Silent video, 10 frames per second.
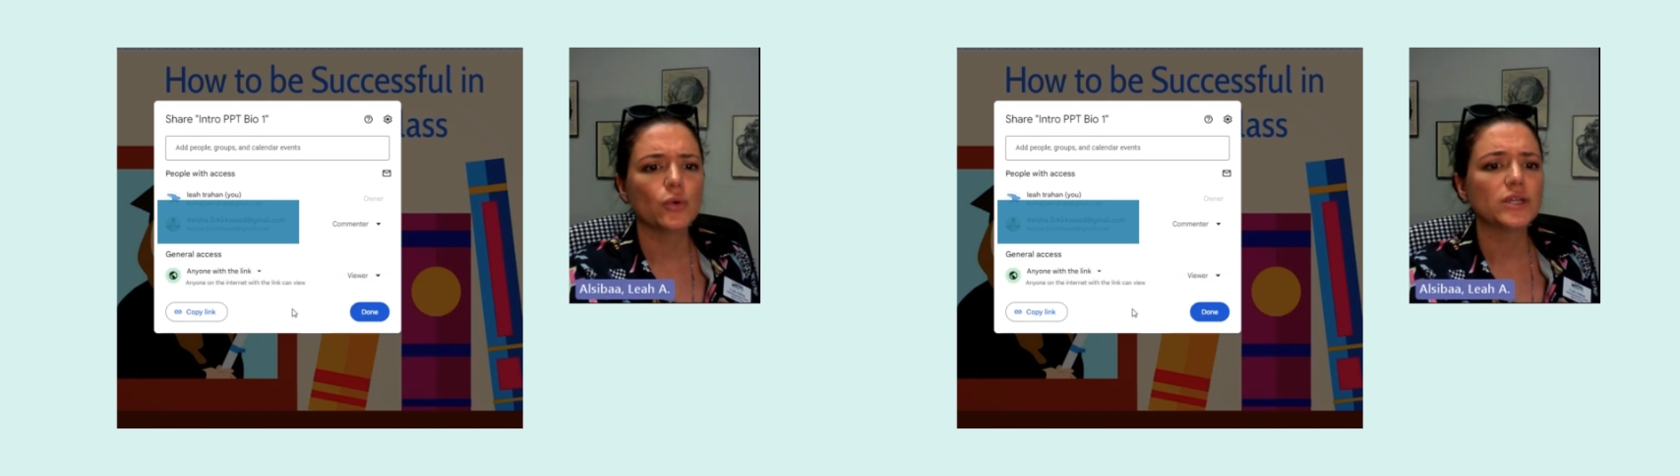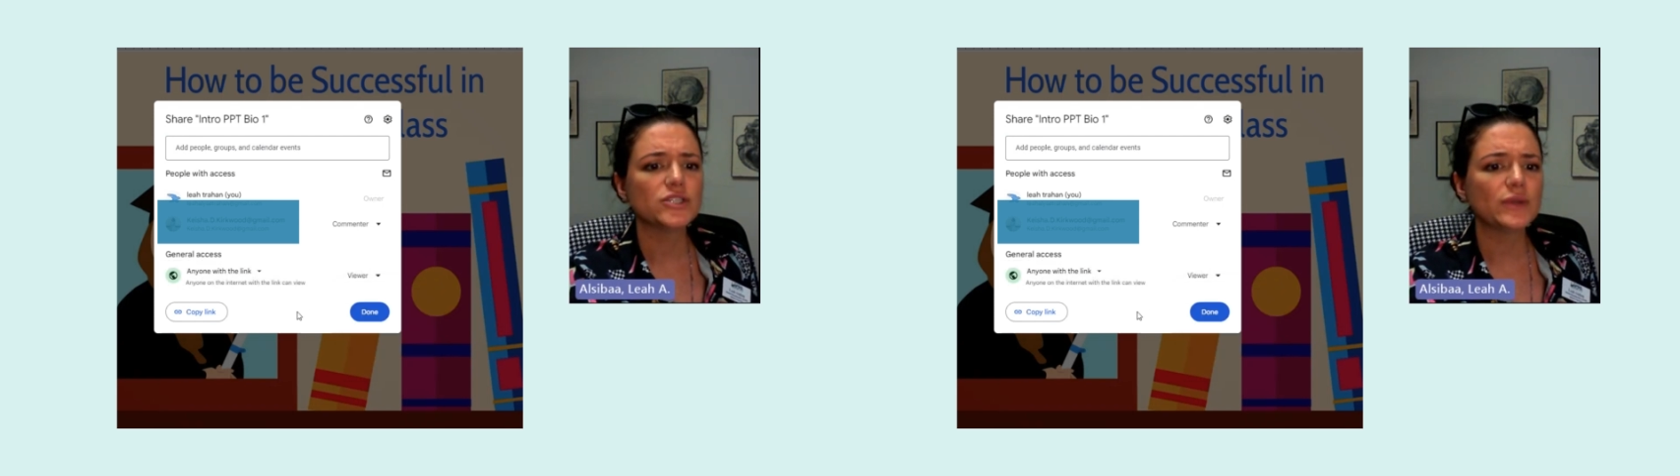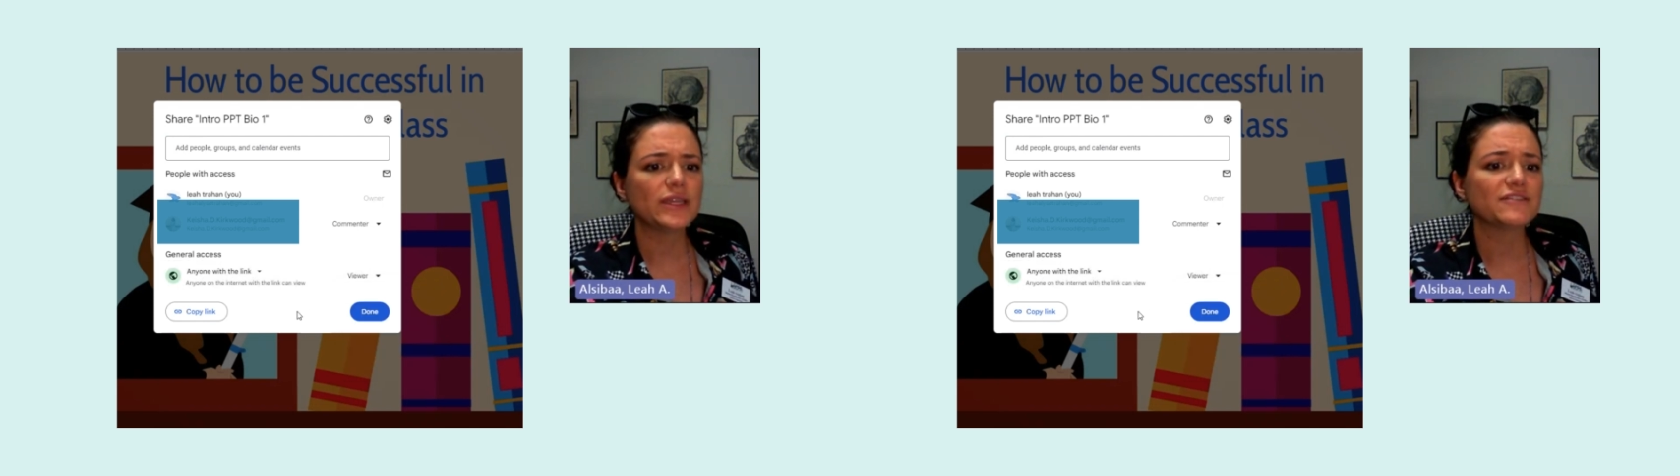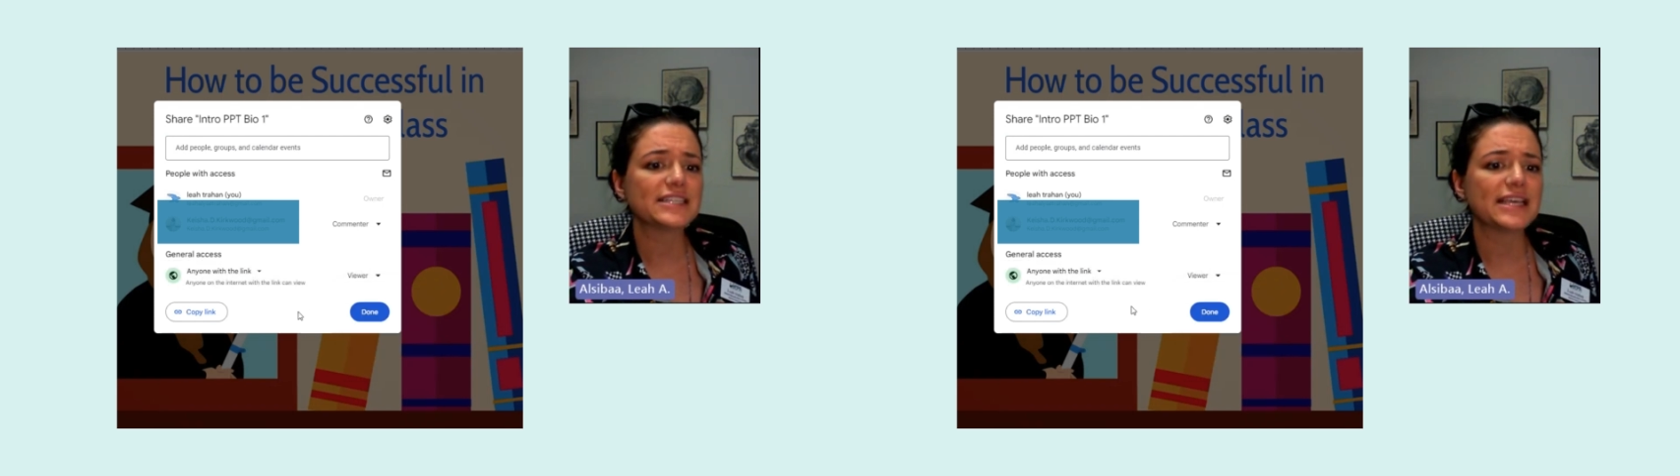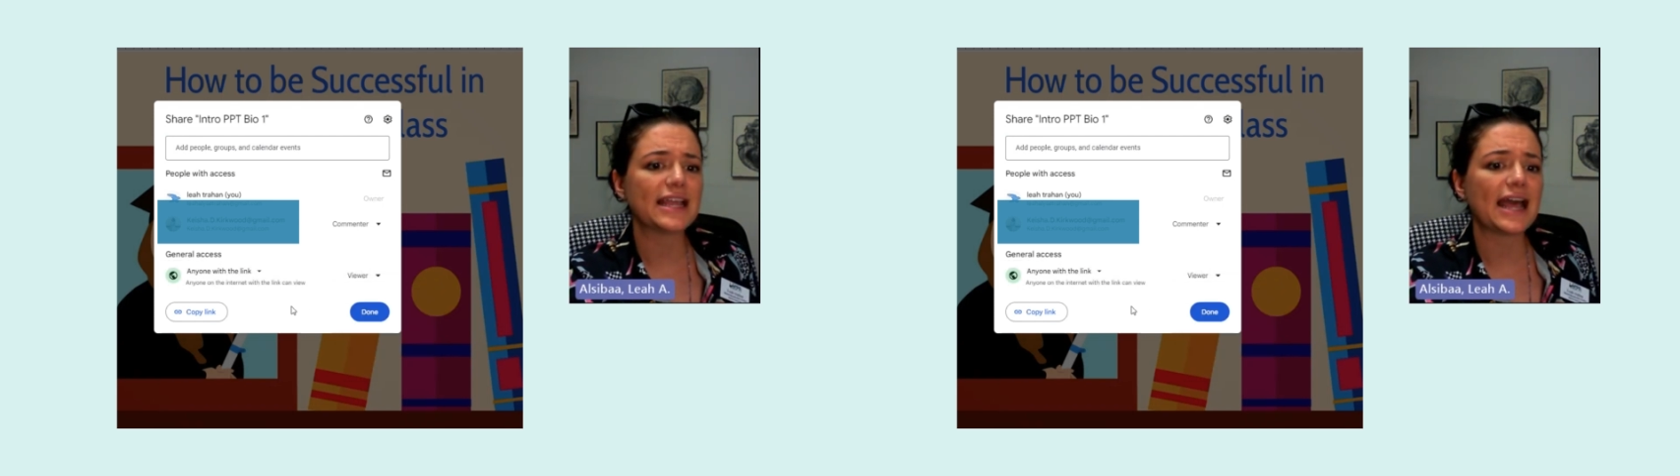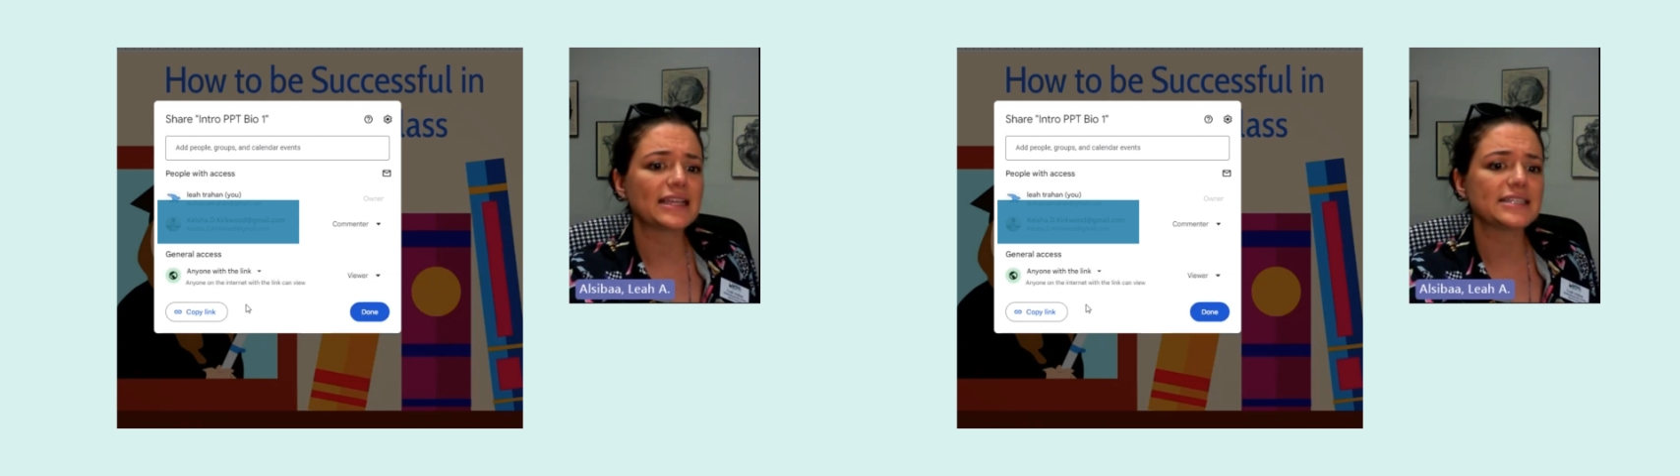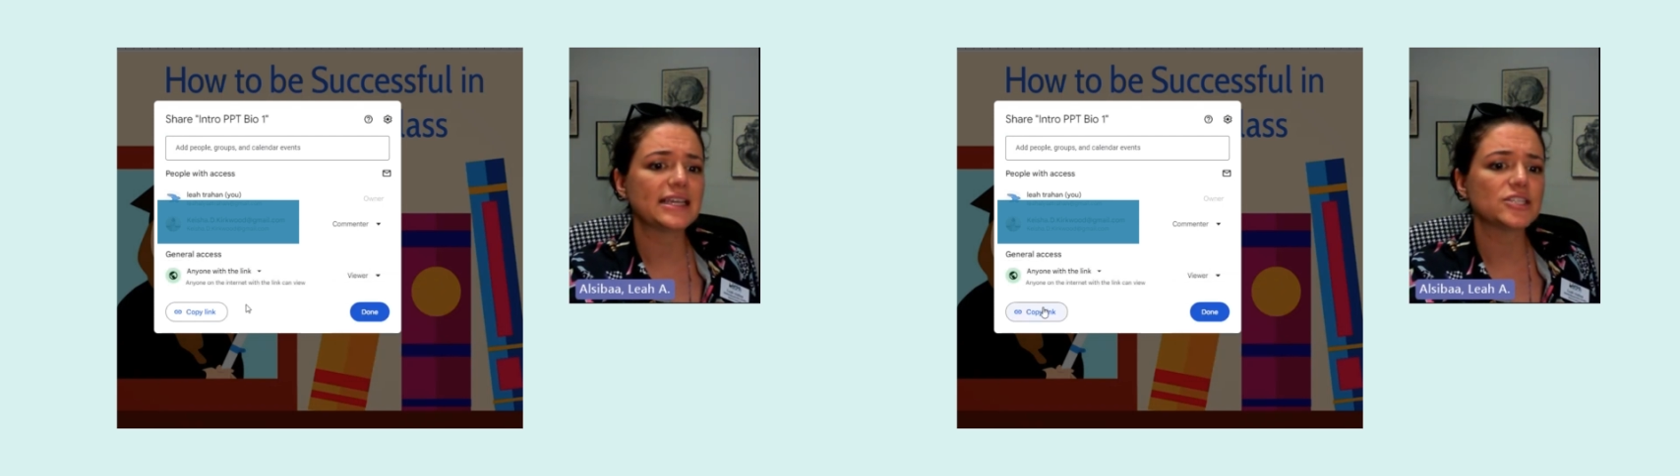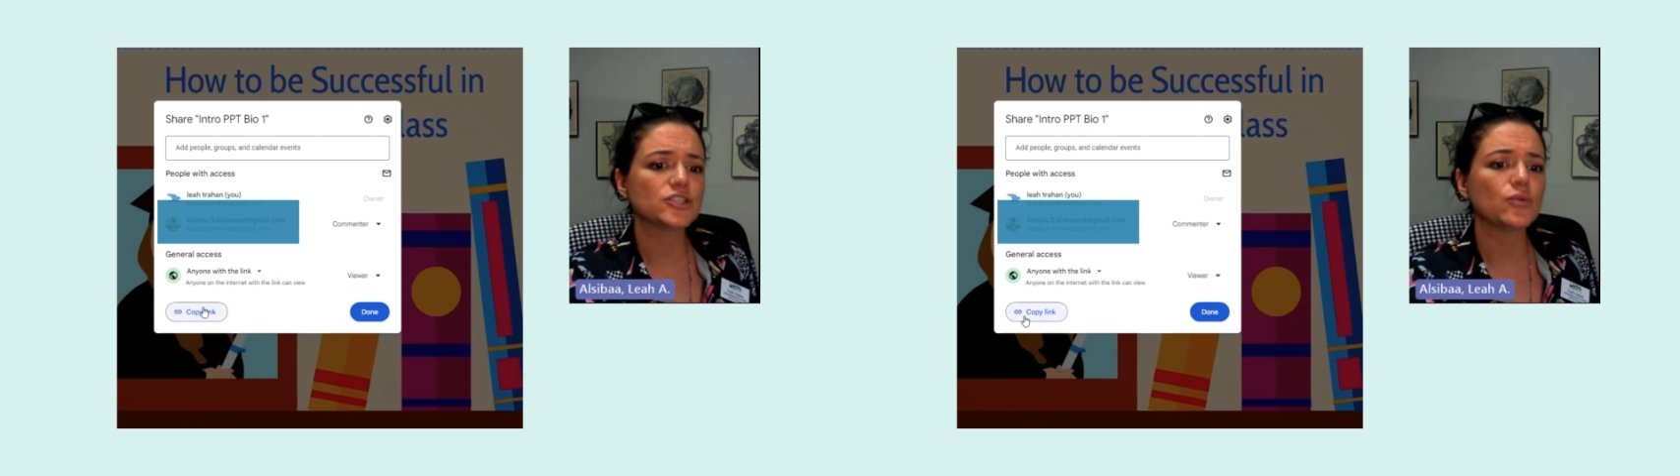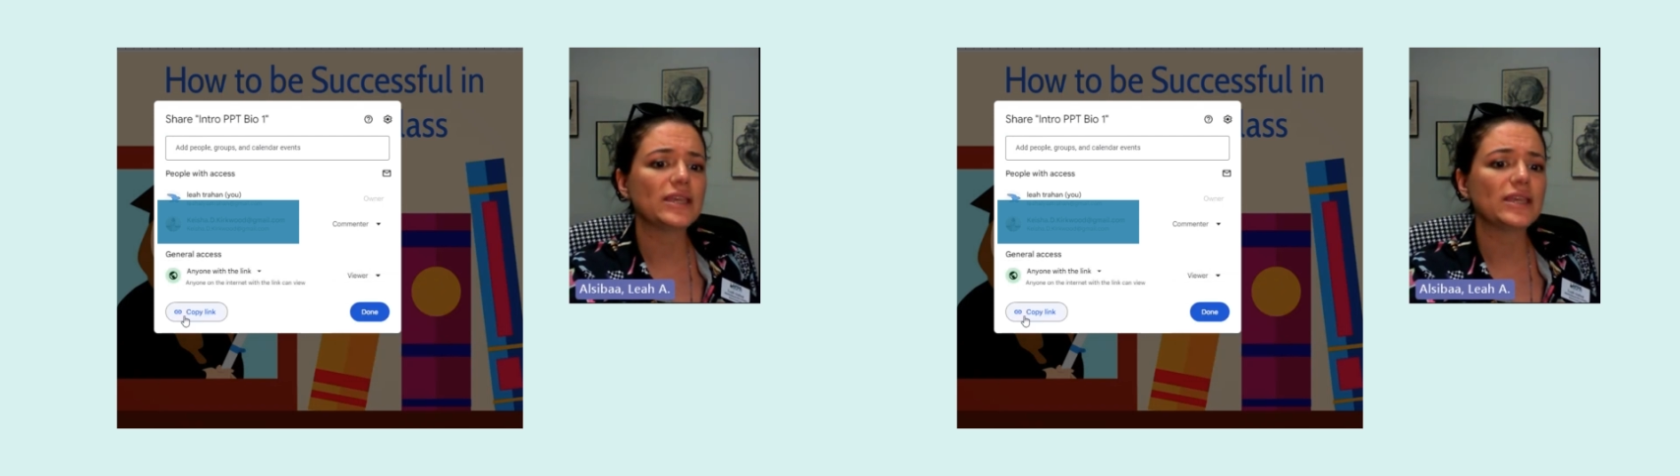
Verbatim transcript: Once we have set access,